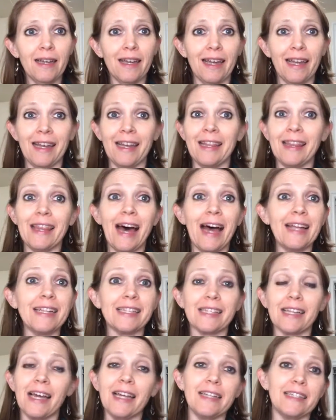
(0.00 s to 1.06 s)
And in thy
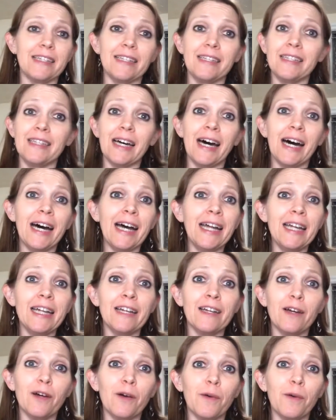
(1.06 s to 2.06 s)
sight to die,